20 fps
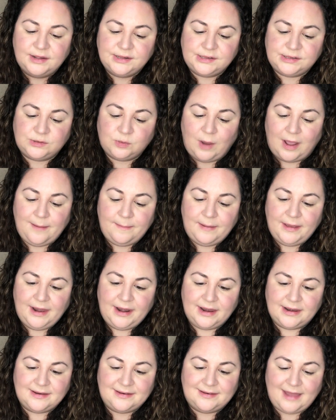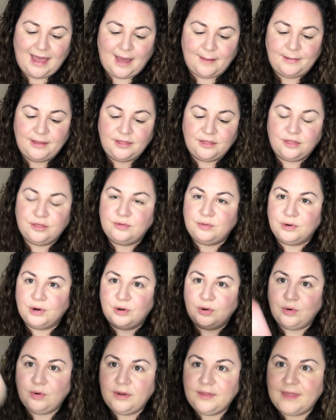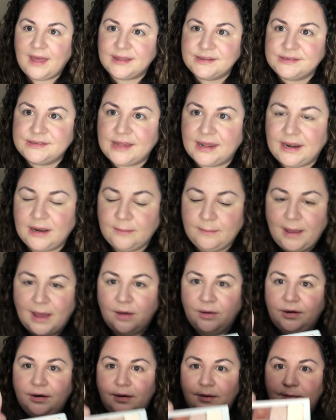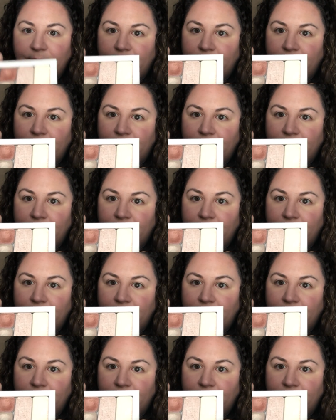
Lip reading: of swipe it and dab it through that setting powder